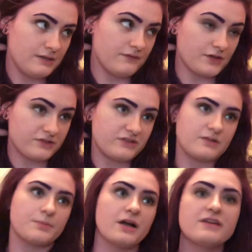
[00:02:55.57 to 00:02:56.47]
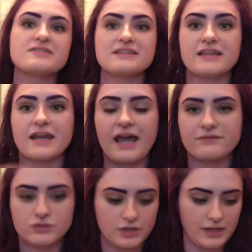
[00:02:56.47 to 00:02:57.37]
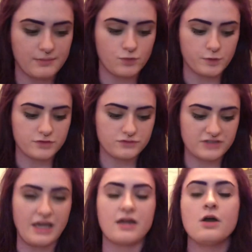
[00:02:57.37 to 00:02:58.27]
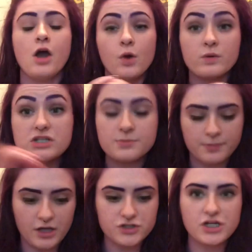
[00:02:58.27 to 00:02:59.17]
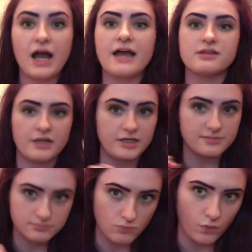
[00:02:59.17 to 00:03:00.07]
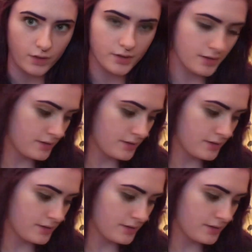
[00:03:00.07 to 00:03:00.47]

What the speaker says: versus the price, and then after I'm going to say which plush I like more.